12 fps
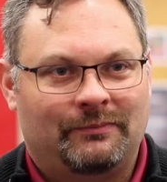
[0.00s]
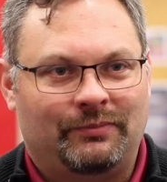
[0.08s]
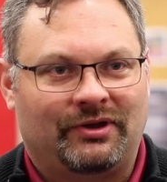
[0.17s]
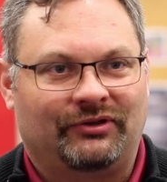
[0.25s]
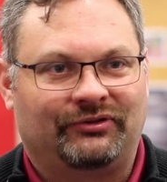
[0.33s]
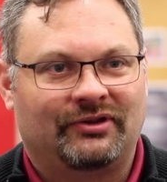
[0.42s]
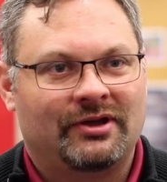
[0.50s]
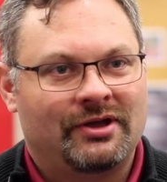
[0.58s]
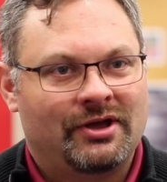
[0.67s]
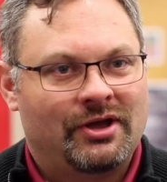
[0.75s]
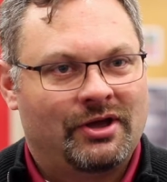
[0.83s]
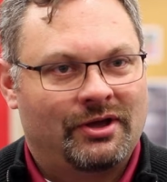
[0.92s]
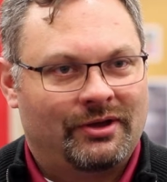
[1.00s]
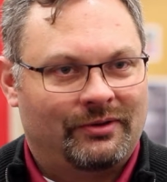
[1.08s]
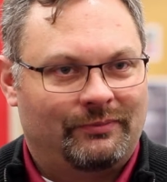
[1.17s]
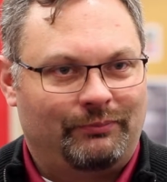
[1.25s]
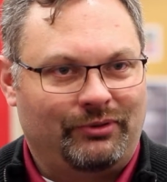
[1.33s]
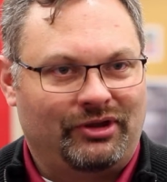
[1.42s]
Because
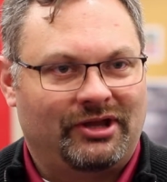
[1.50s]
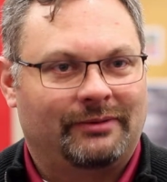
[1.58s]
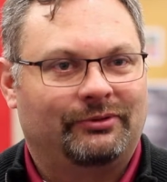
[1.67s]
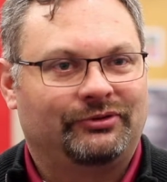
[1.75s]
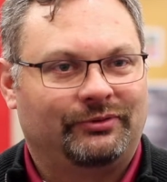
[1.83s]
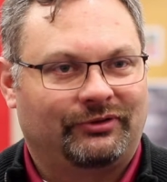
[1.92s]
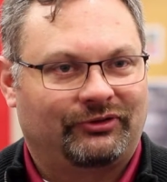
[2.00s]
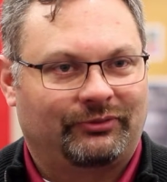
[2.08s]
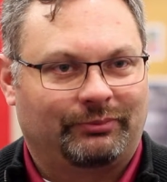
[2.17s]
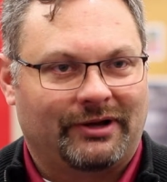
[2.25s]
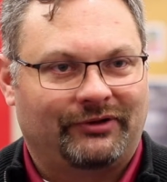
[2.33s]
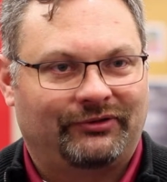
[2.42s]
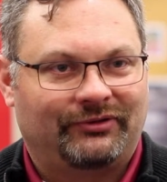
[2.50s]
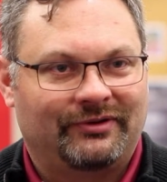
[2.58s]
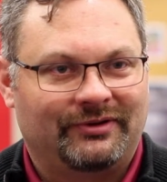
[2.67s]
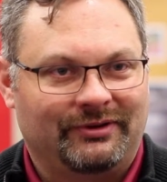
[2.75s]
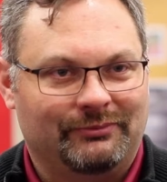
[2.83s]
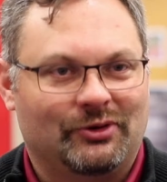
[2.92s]
being able to express
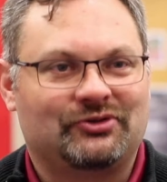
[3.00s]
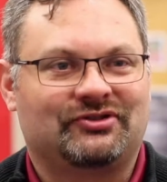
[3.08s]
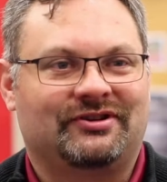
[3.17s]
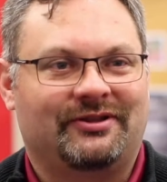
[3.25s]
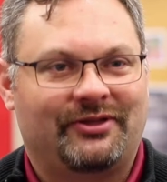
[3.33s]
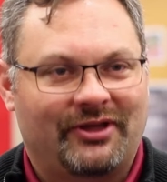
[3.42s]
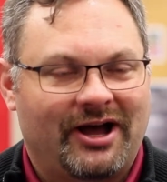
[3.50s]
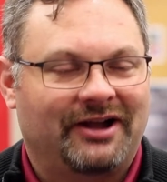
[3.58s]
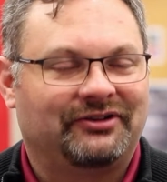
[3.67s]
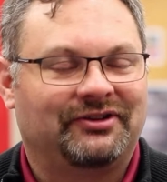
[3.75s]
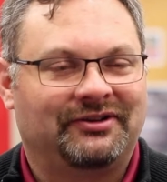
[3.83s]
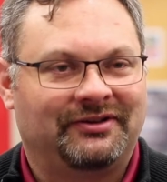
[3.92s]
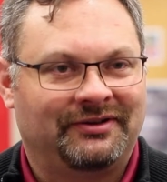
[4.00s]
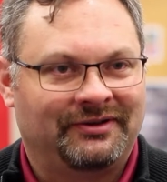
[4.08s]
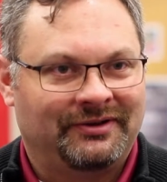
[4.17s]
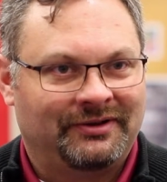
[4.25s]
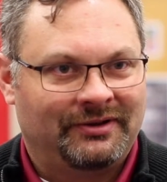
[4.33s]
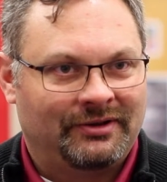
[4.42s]
emotion and thought
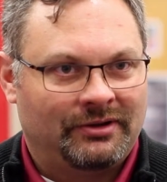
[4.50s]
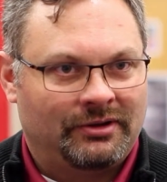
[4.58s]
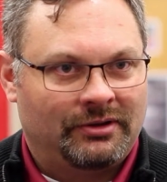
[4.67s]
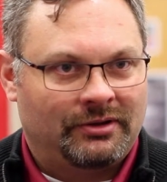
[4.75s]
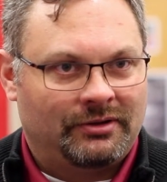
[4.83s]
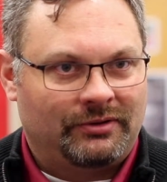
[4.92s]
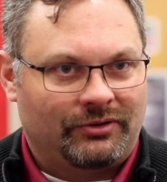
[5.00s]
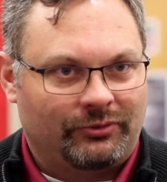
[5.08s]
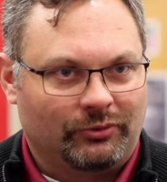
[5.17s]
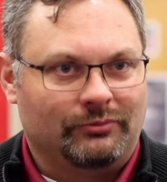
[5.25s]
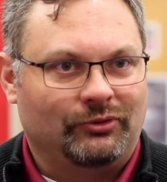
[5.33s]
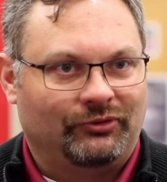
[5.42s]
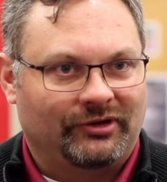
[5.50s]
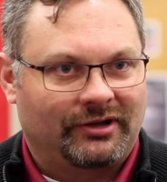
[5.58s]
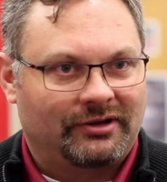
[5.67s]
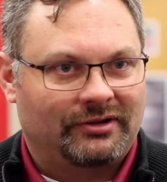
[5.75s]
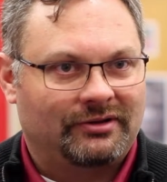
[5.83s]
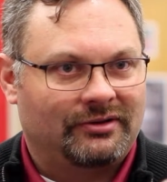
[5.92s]
through
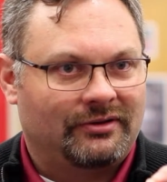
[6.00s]
music